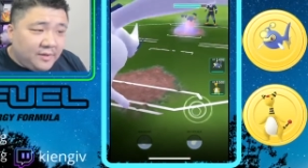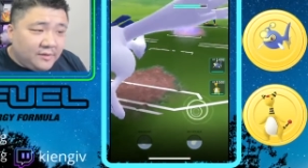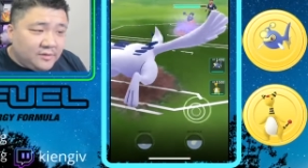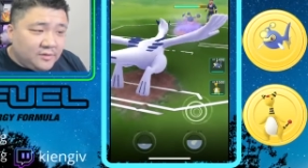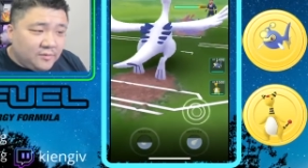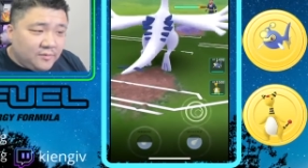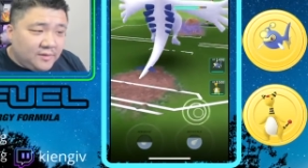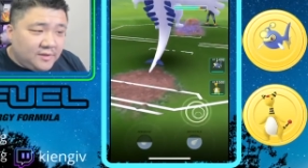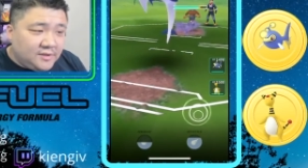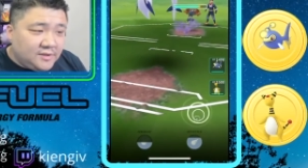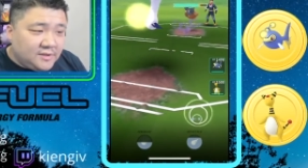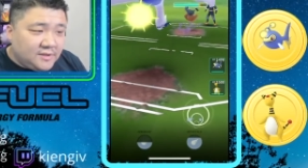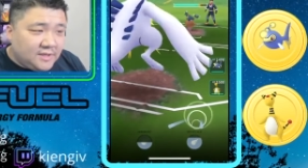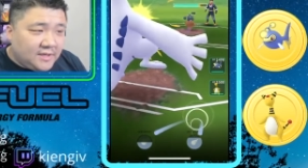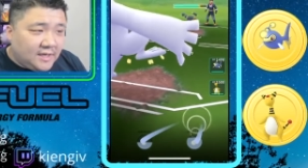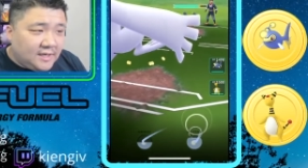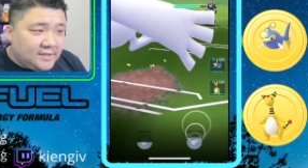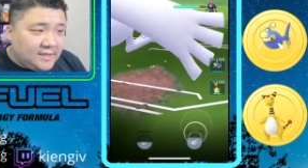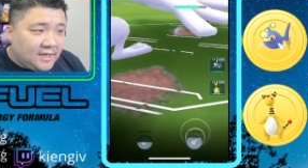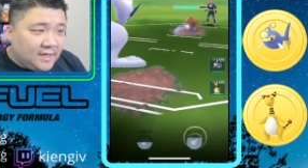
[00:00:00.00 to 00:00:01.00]
able to reach the
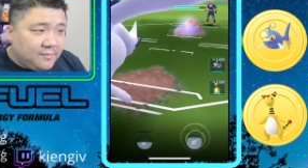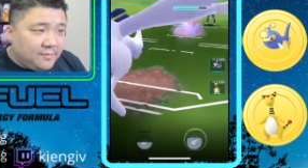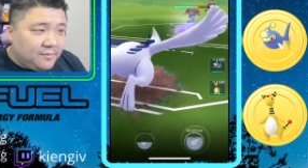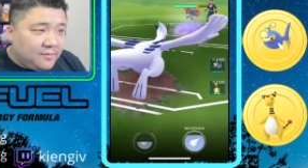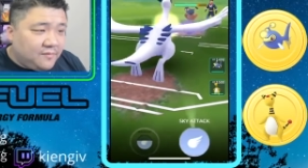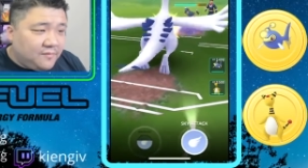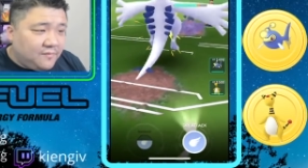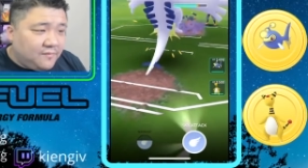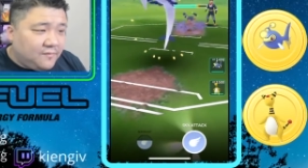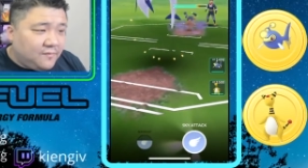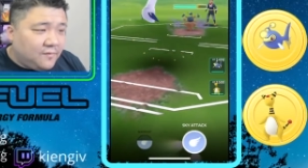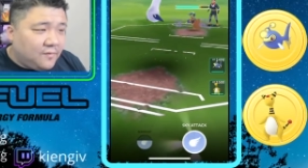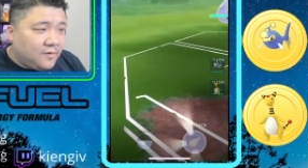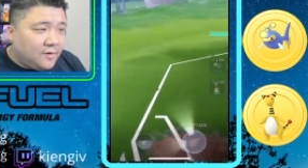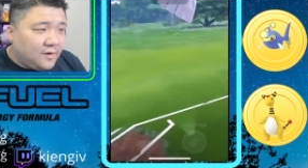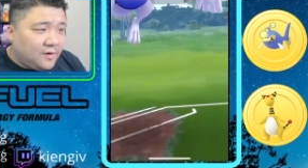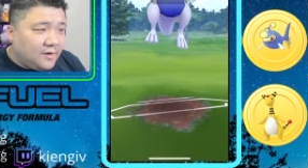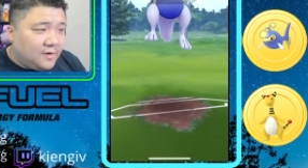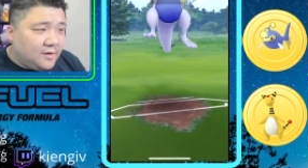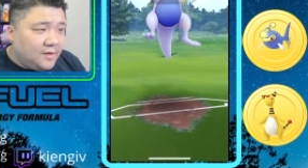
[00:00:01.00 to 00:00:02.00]
sky Skytac
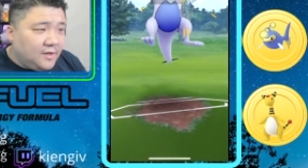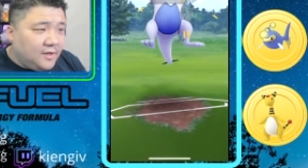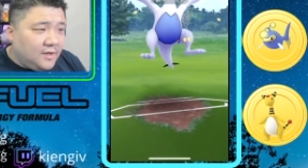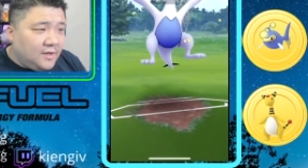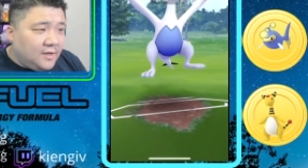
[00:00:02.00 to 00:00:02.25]
before